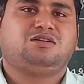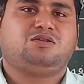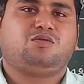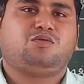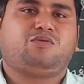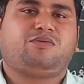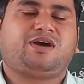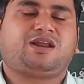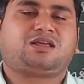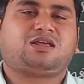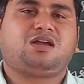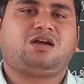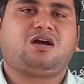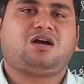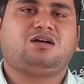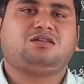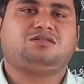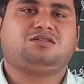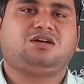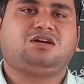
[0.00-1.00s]
working
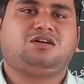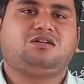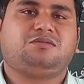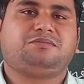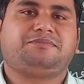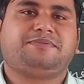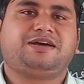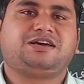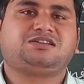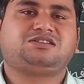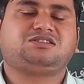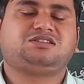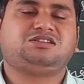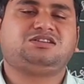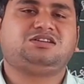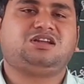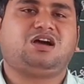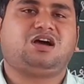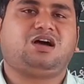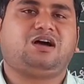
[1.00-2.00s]
on the
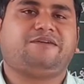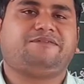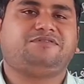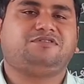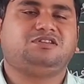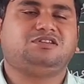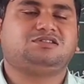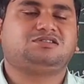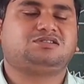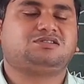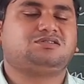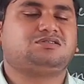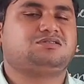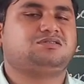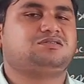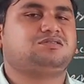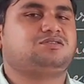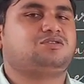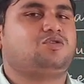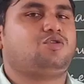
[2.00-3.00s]
vaccine of this
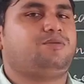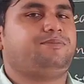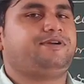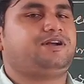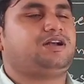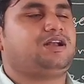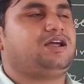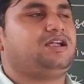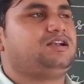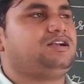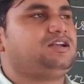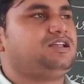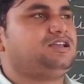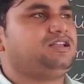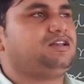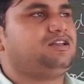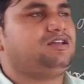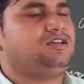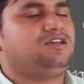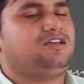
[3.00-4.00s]

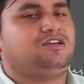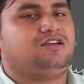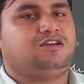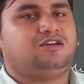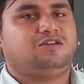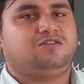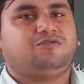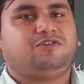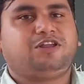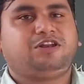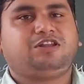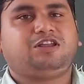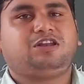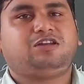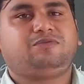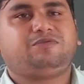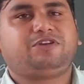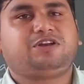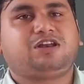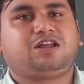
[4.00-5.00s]
COVID-19. When
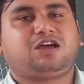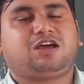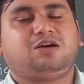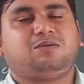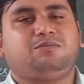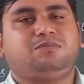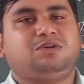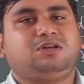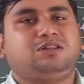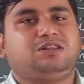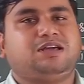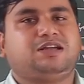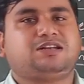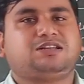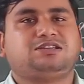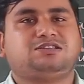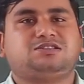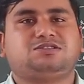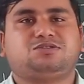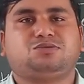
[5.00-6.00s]
it will come, that
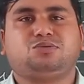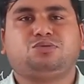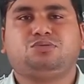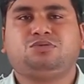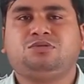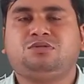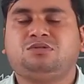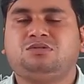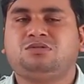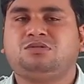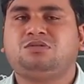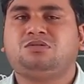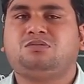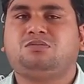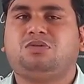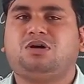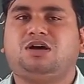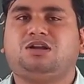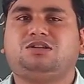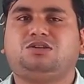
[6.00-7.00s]
is soon
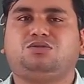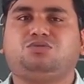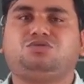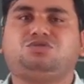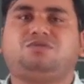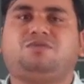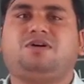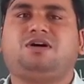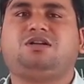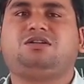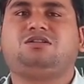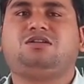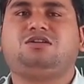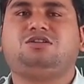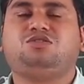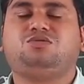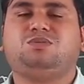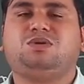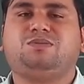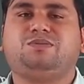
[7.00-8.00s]
for use for the
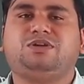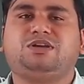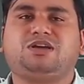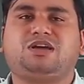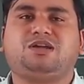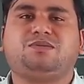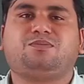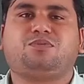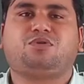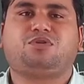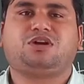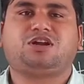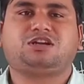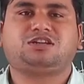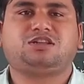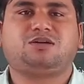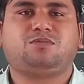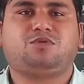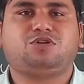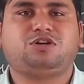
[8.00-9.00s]
human being and protect
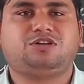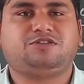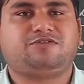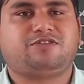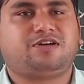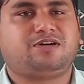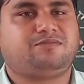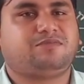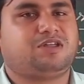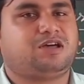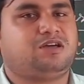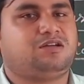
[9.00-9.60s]
the body from